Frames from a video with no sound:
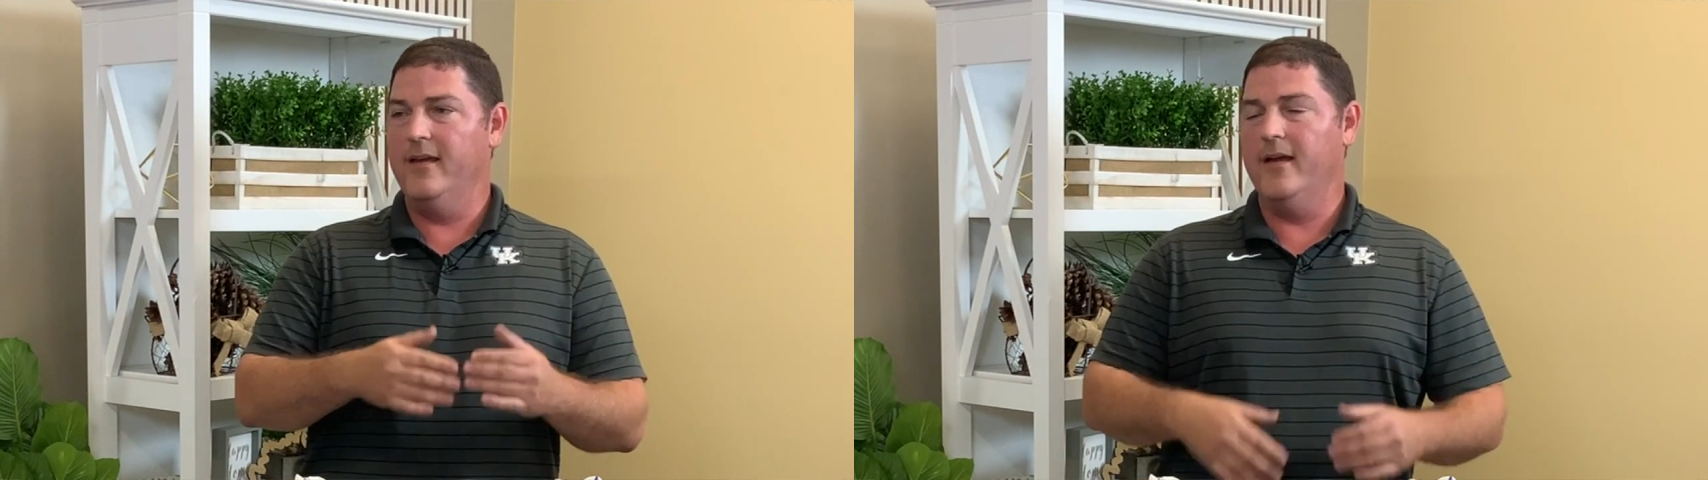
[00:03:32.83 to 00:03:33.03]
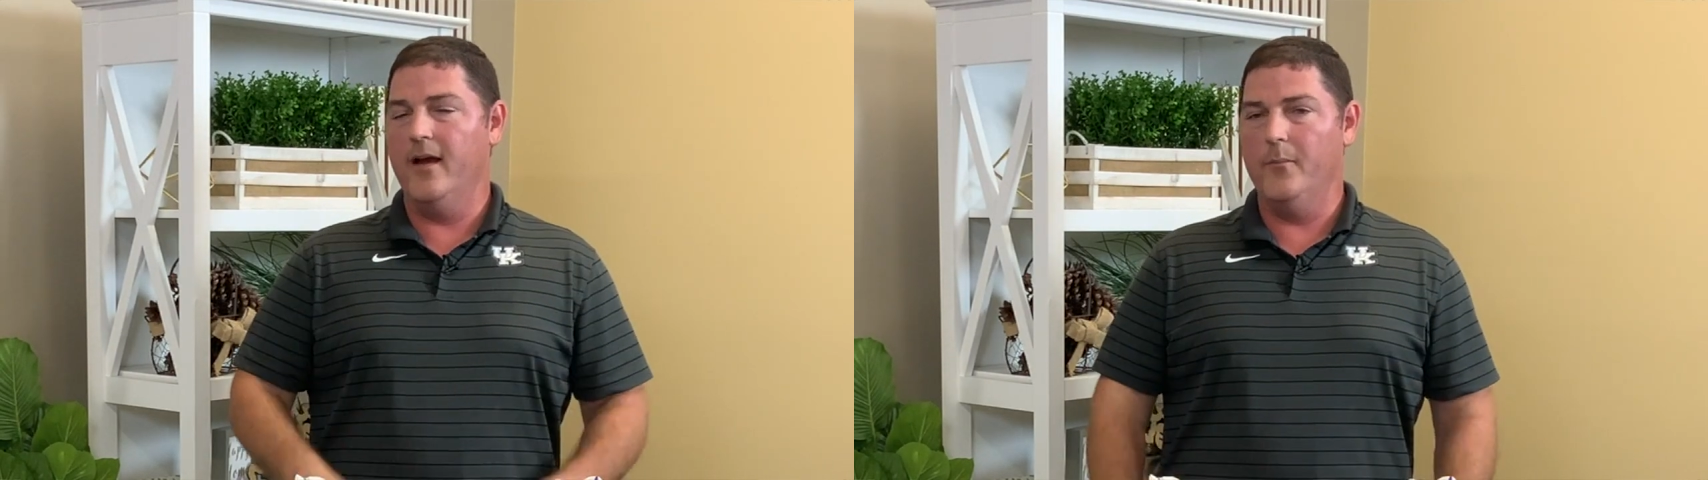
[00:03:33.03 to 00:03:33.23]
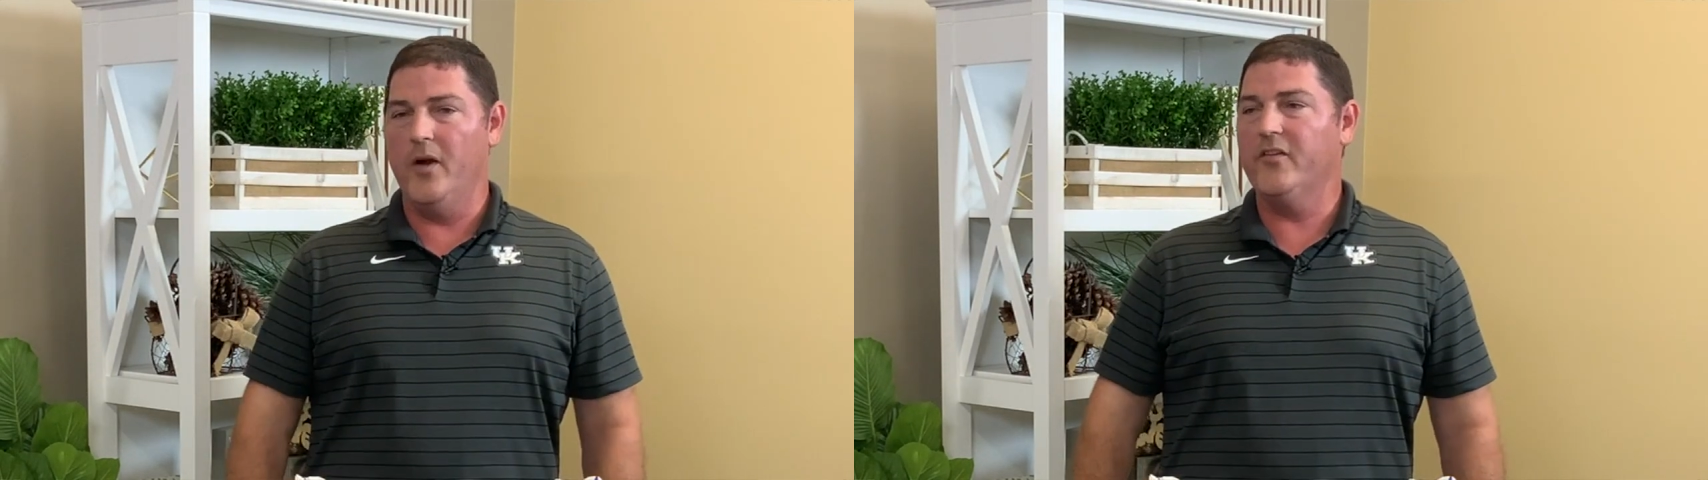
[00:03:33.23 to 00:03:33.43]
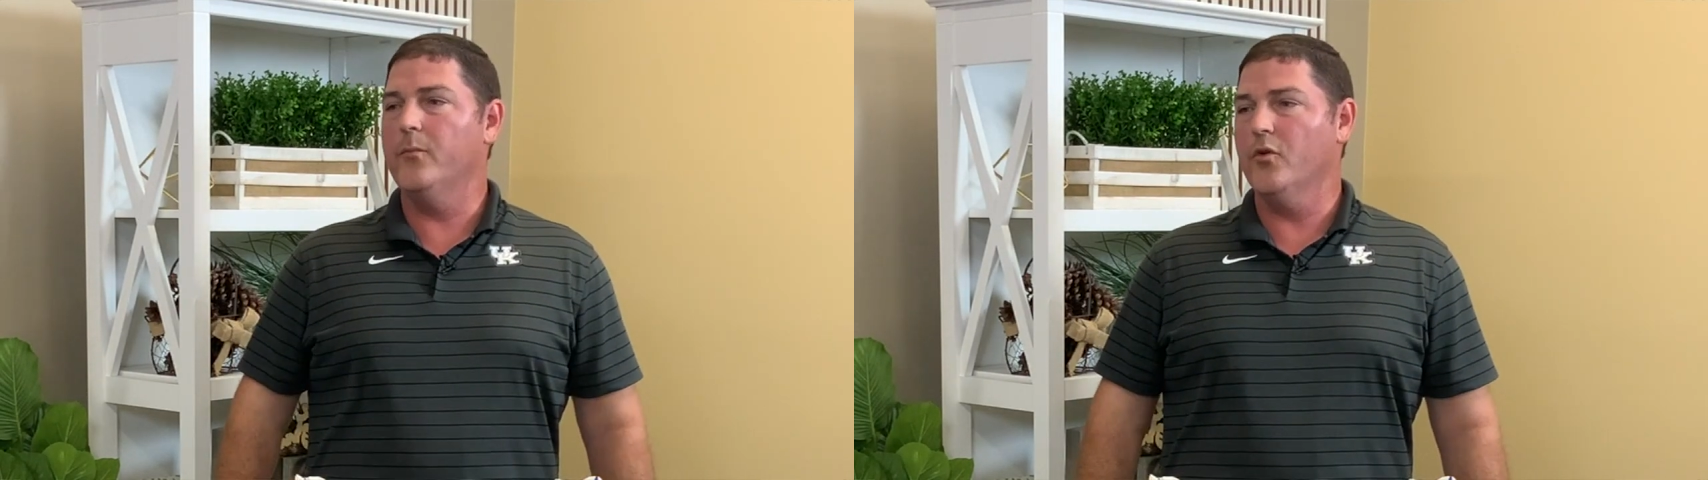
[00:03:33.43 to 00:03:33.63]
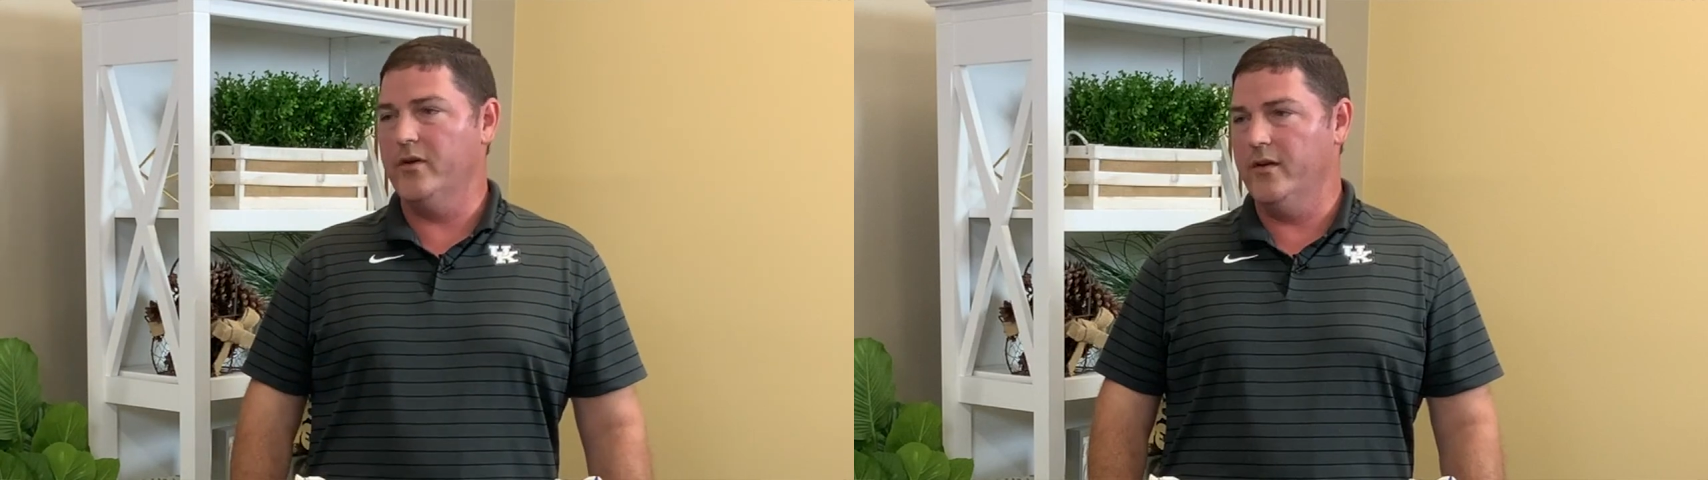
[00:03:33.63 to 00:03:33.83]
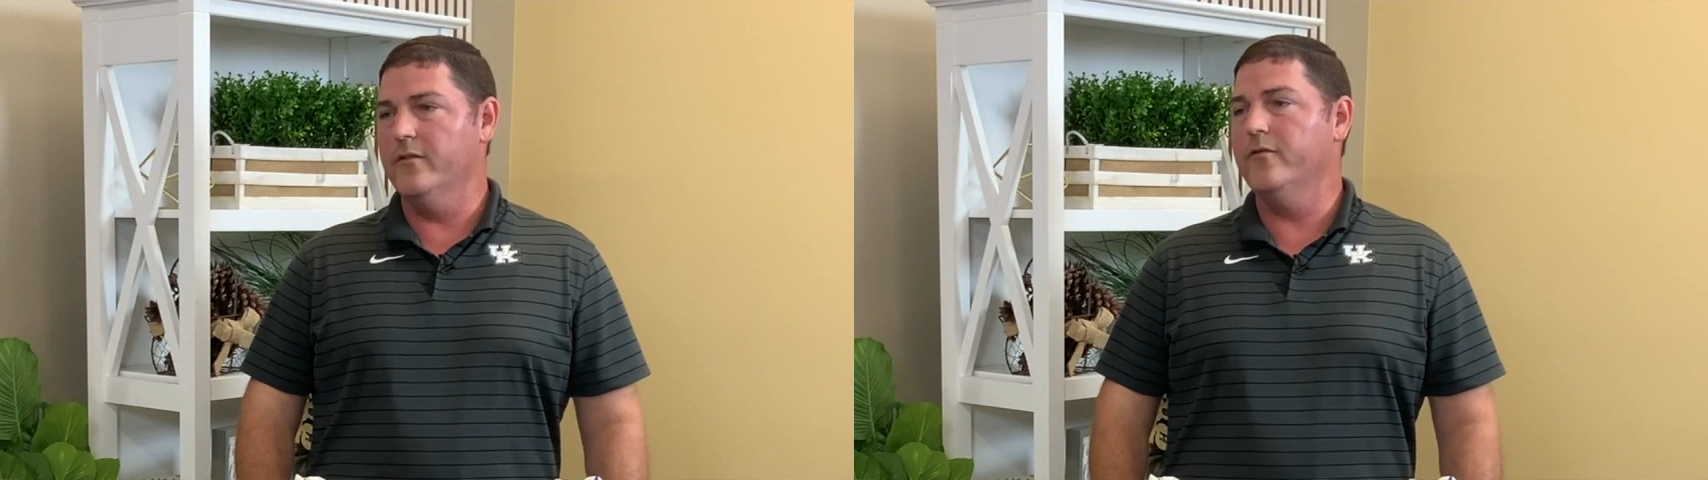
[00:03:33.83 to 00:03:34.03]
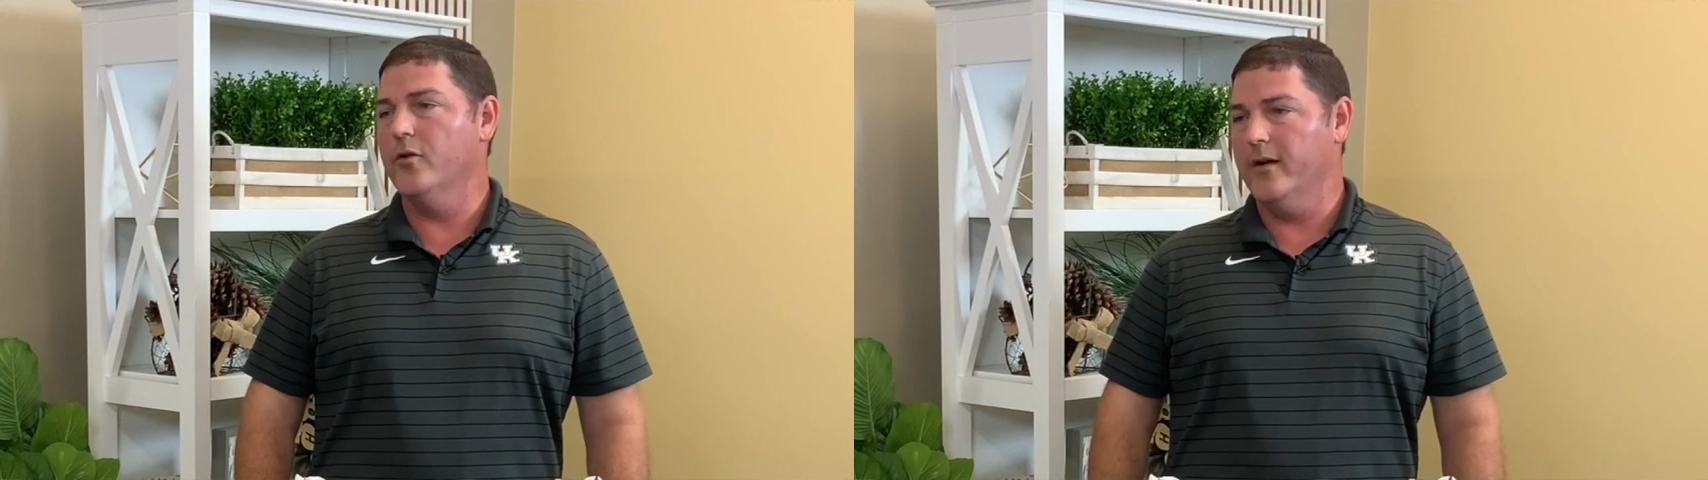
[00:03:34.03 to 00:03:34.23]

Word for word: Uh, much more uniform